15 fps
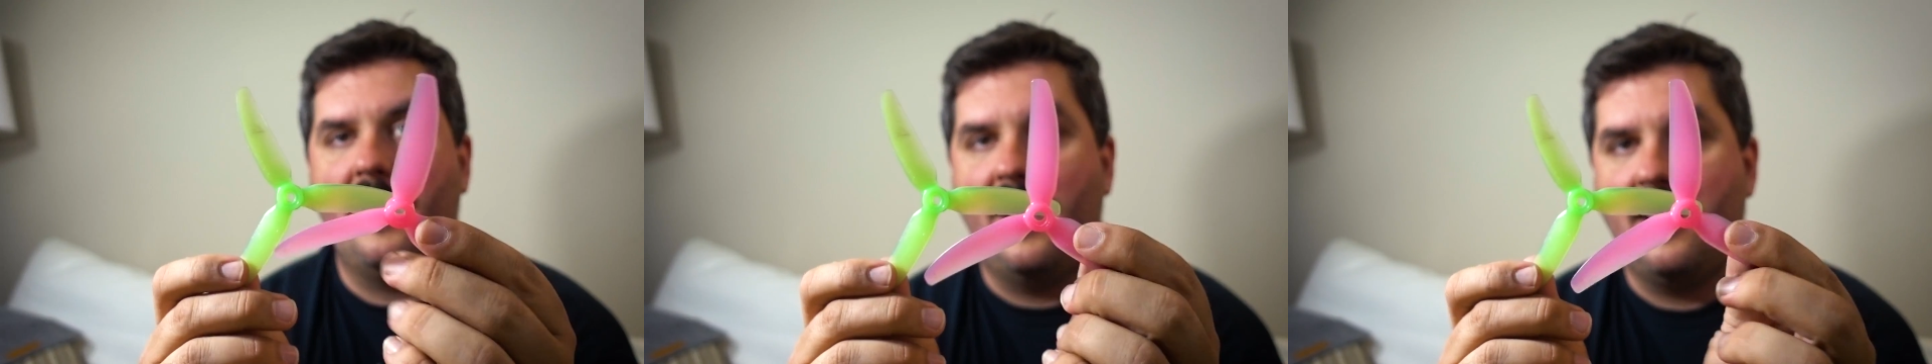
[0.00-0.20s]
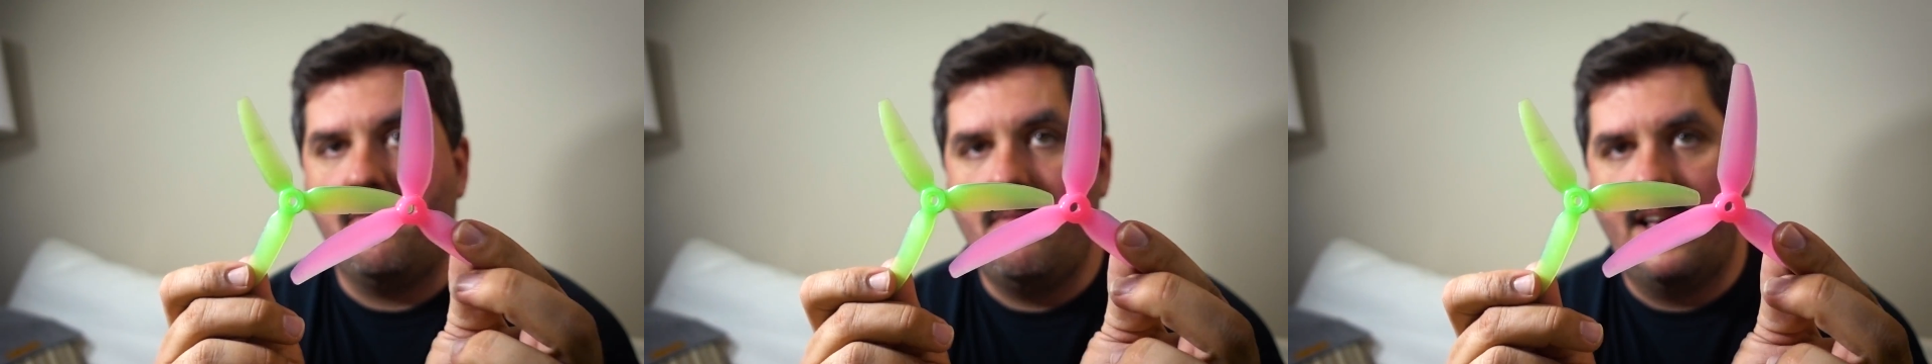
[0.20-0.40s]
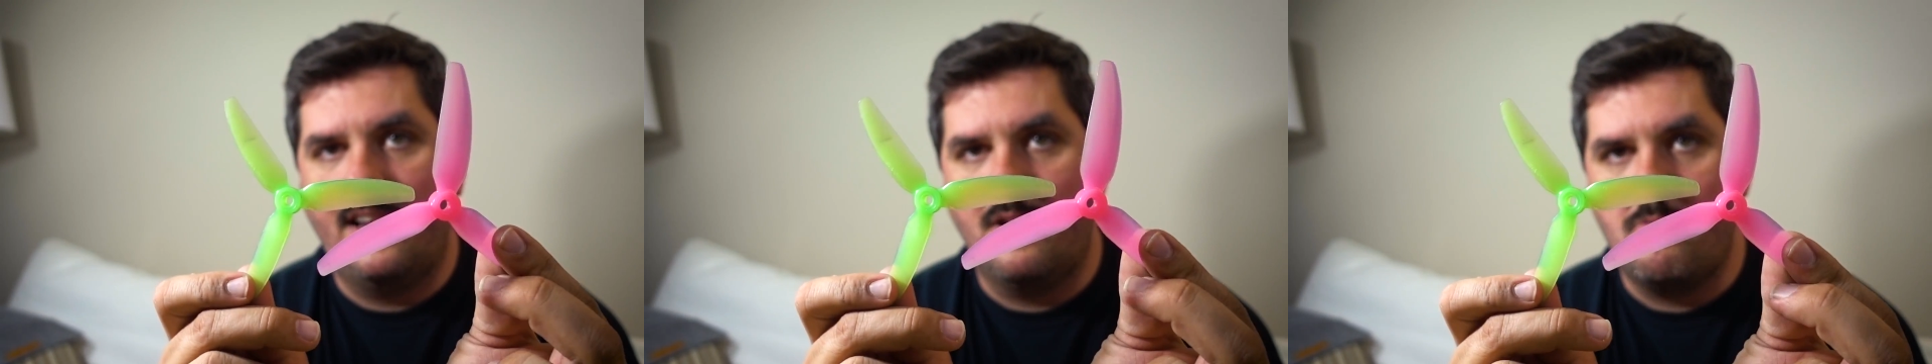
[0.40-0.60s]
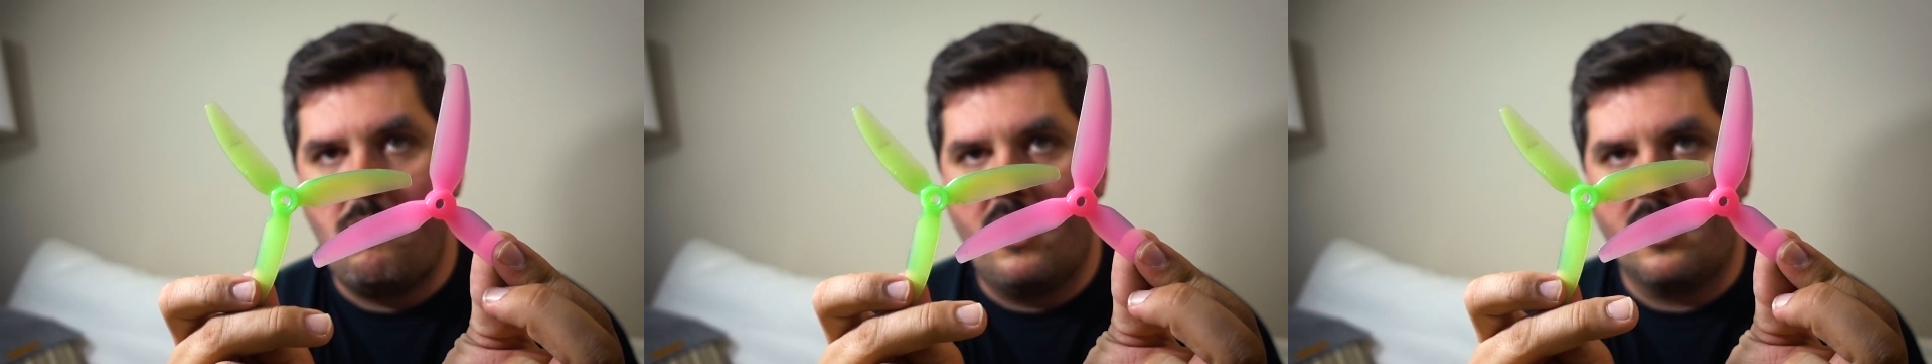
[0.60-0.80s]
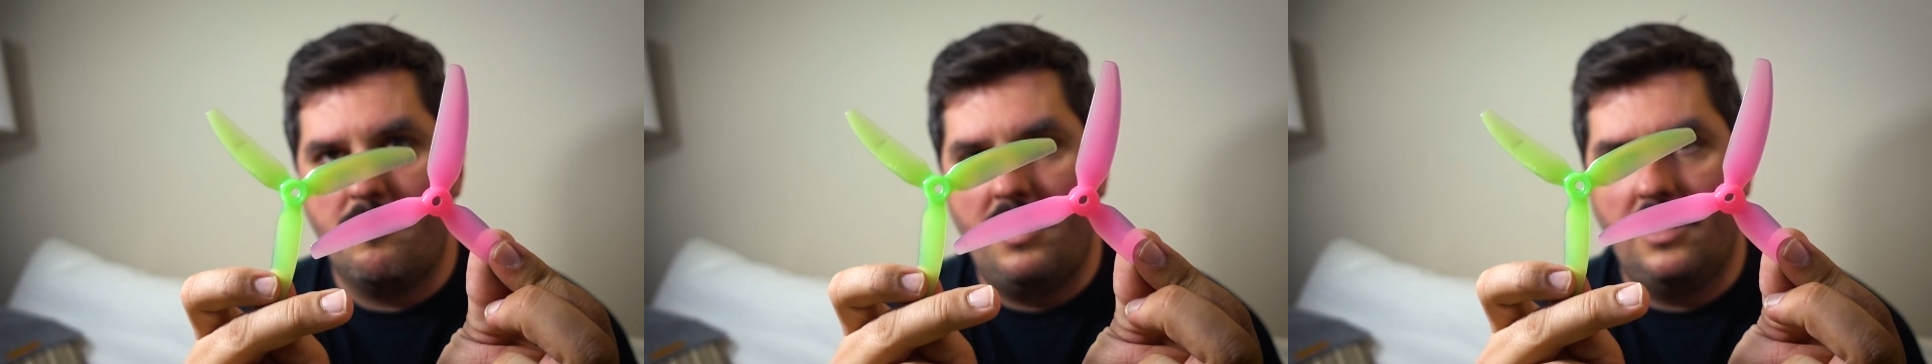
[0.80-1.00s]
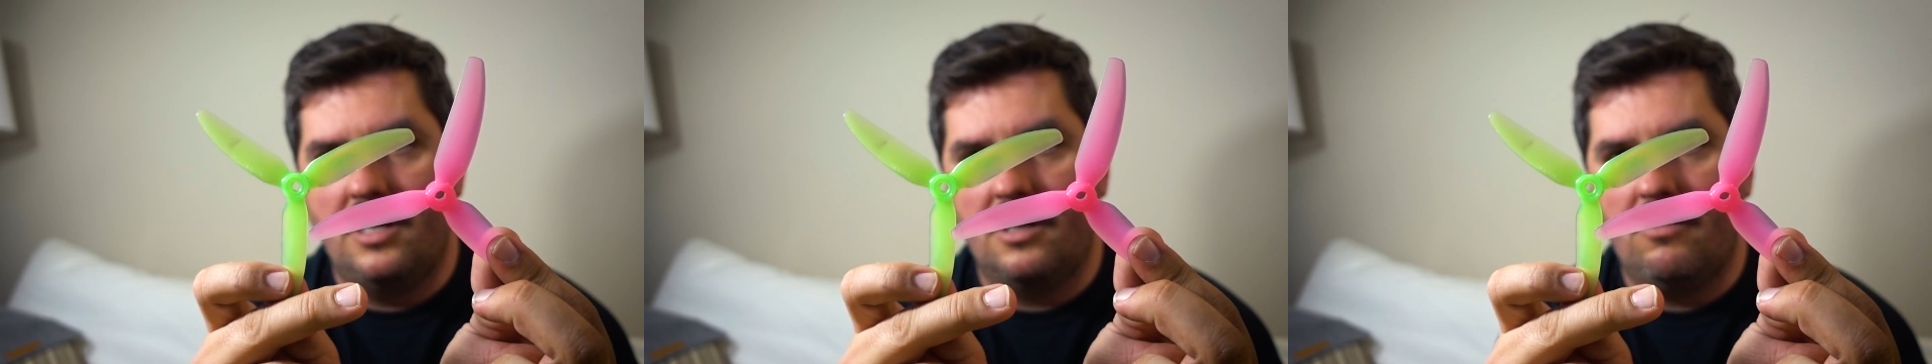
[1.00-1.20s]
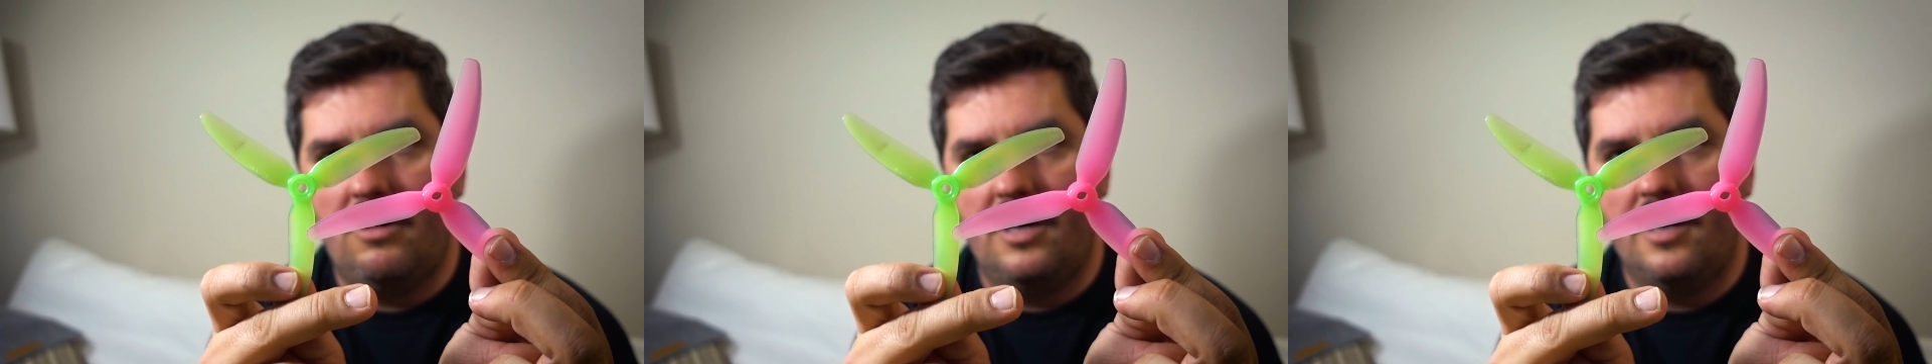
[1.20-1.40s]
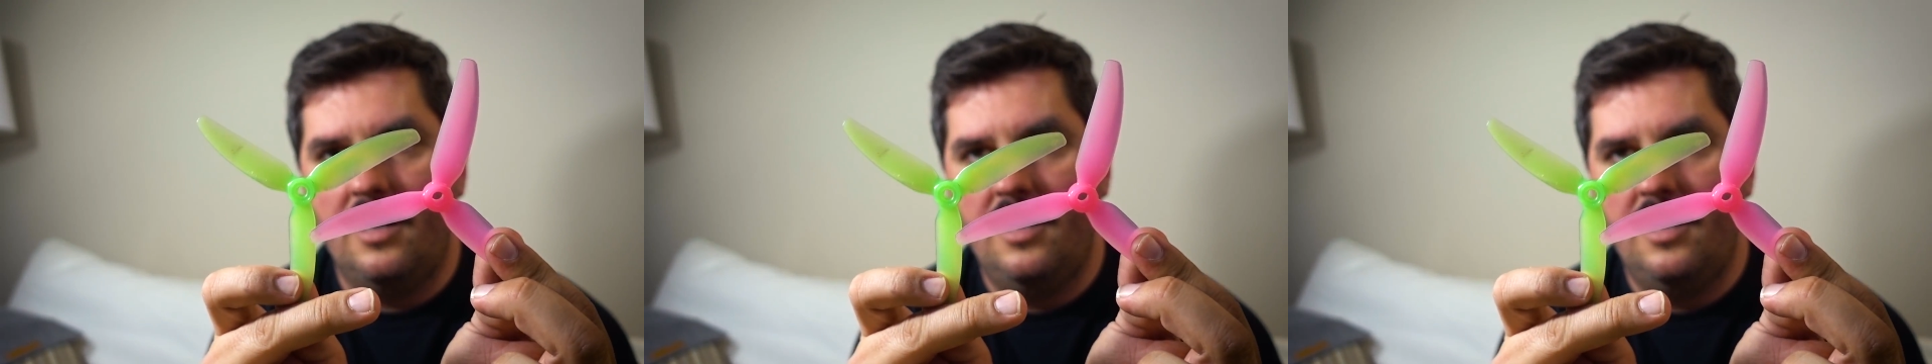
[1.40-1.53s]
and you make your watermelon quad.